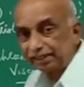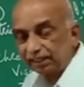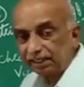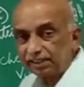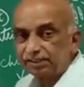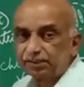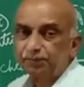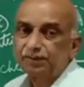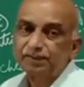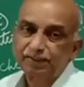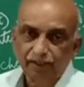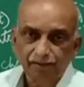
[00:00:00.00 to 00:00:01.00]
ends of the
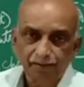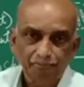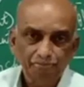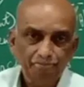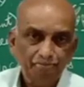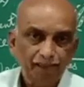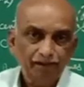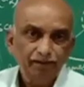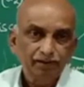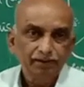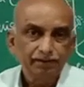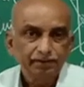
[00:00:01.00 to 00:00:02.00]
cell.
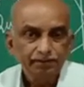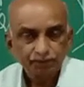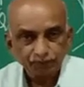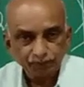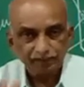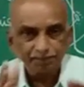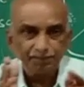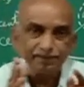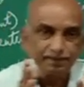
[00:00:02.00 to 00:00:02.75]
So that means